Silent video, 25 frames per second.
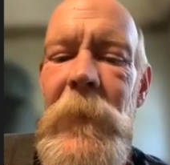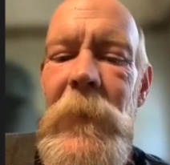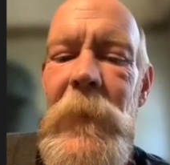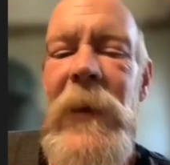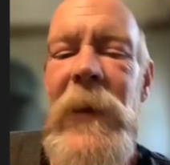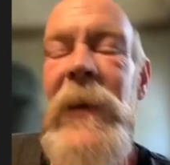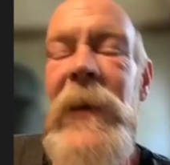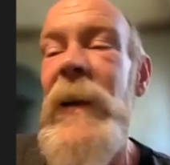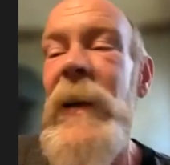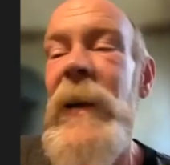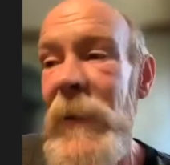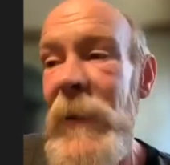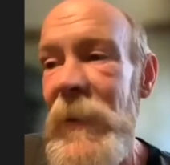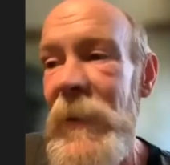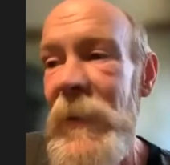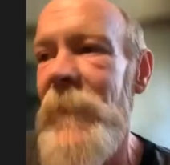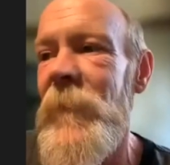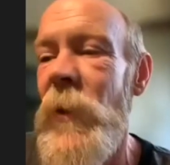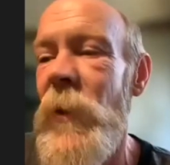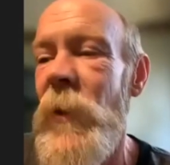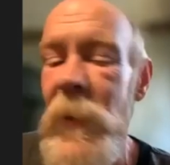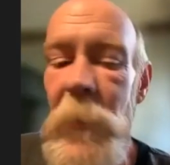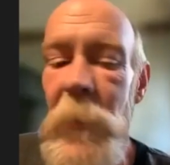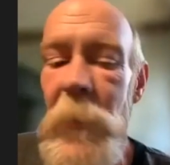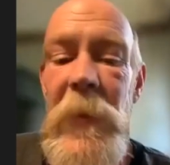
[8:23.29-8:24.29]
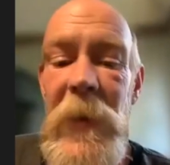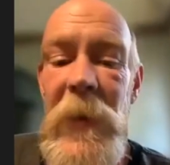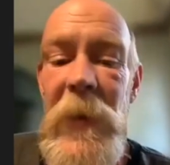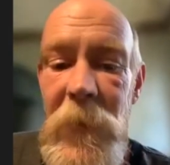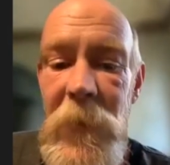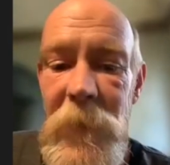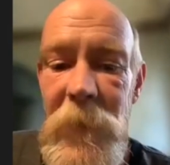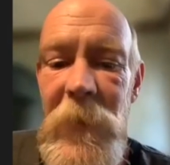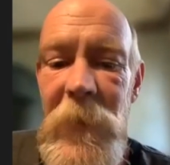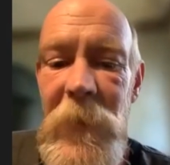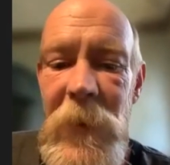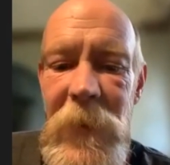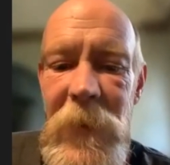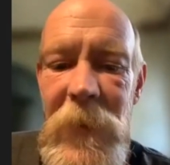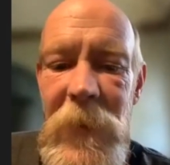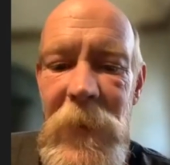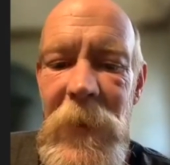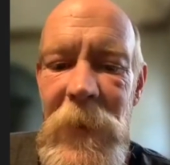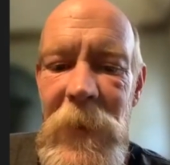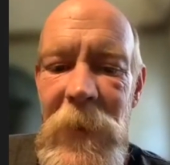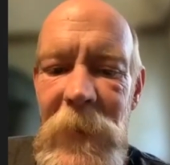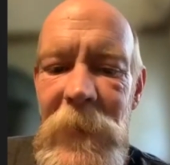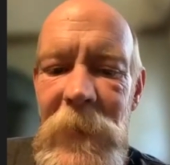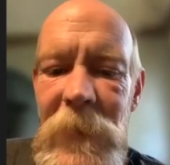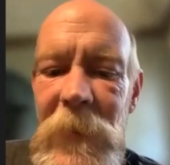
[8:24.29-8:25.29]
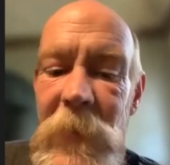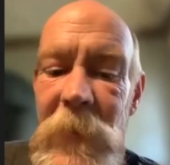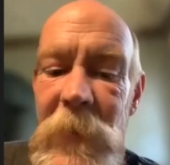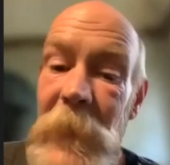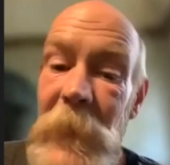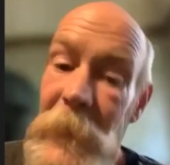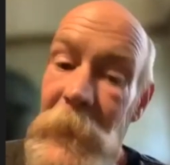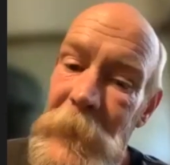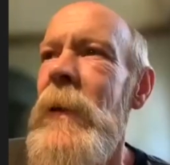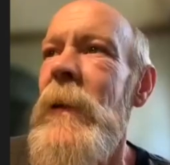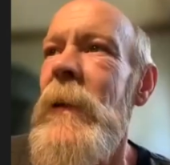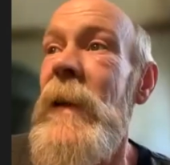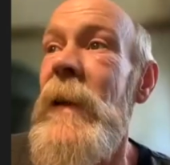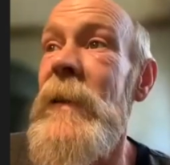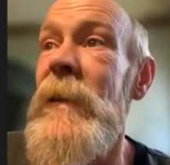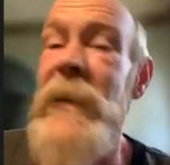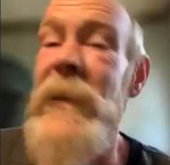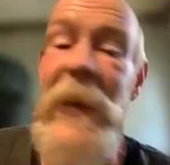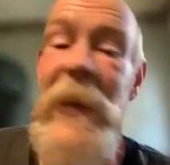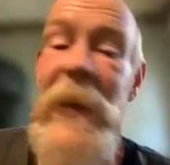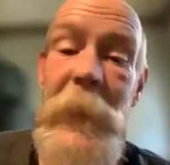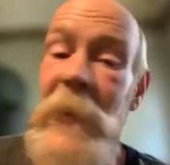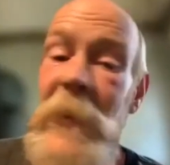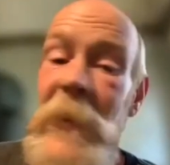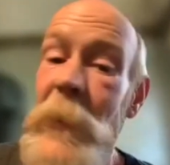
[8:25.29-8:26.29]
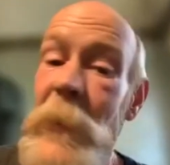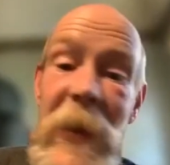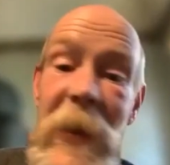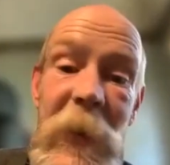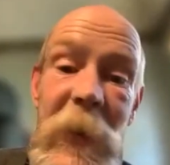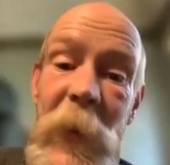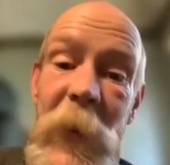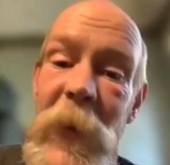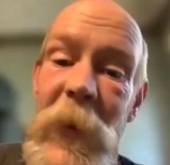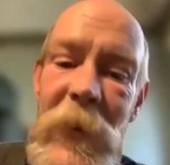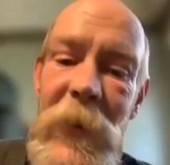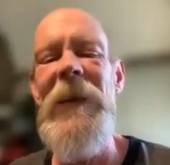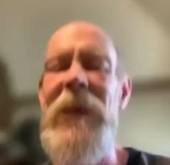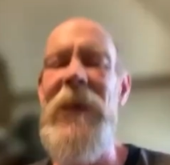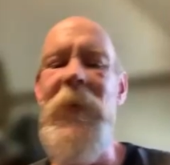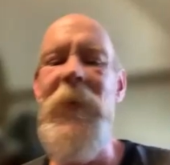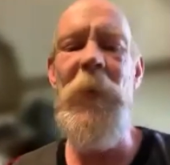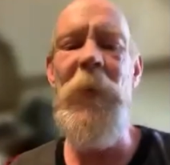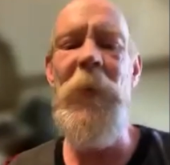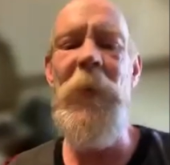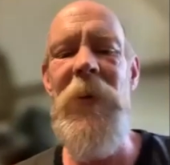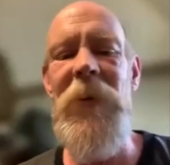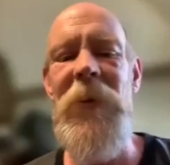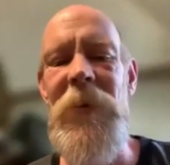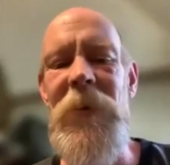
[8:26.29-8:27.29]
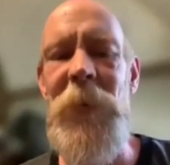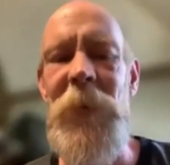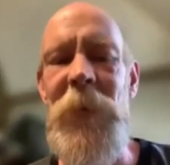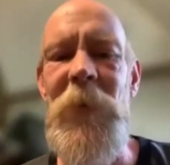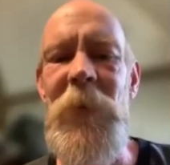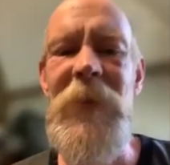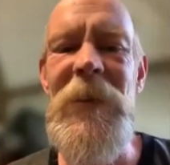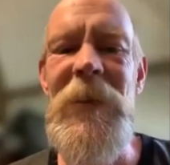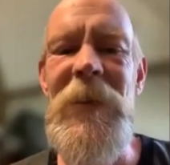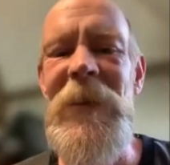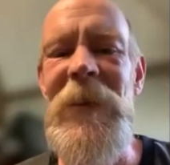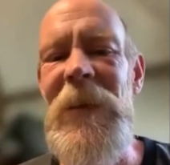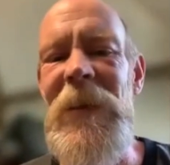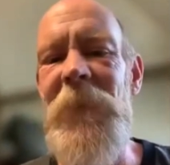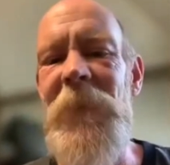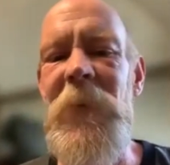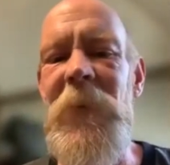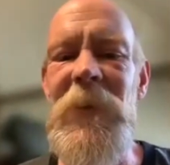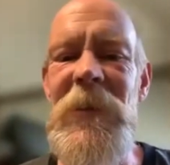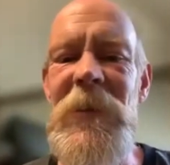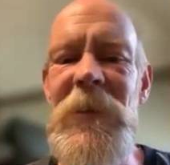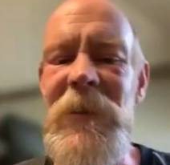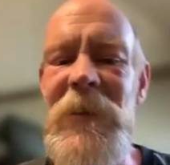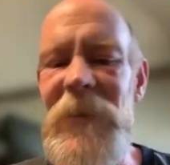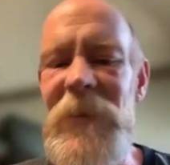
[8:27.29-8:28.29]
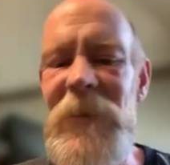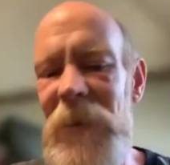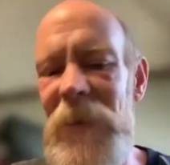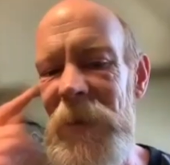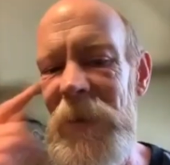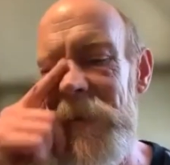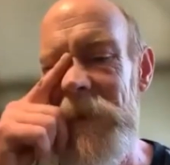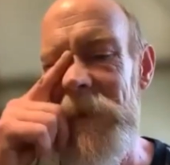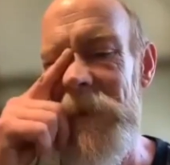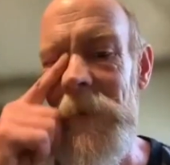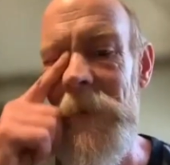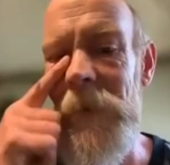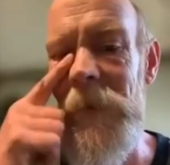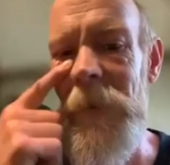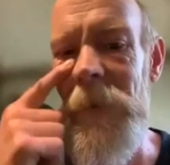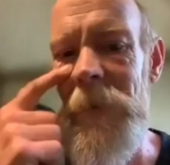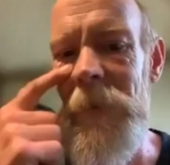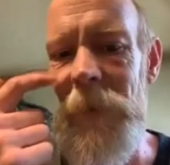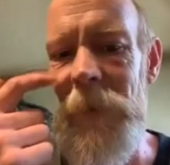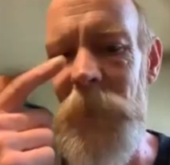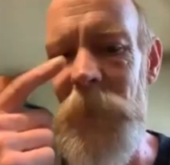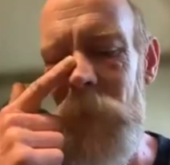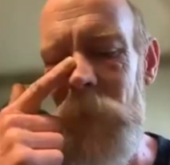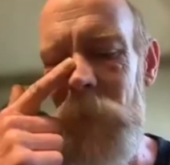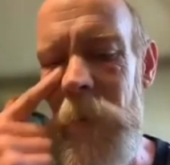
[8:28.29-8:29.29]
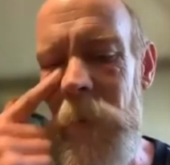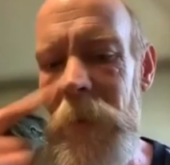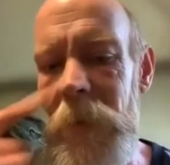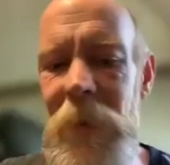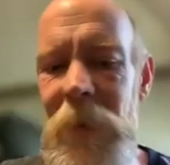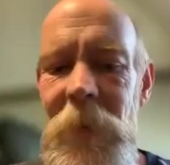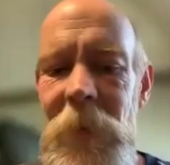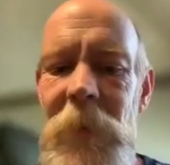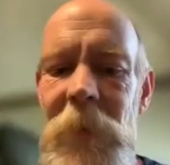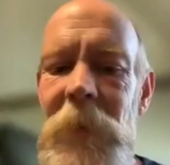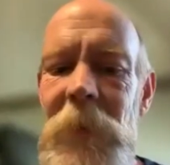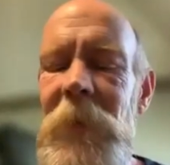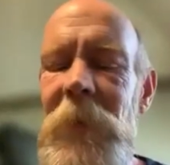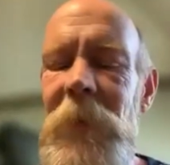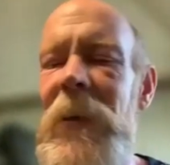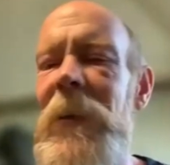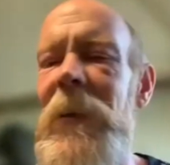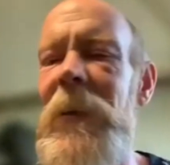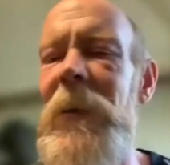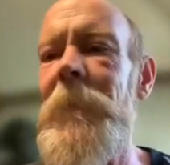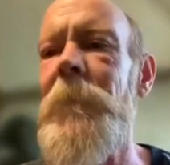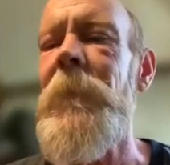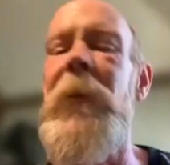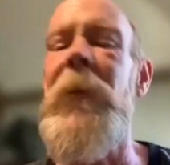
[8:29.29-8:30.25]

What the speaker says: They kind of are a benefit, I think. So that was my goal. Give them all the tools they need for success and let them sort it out, right?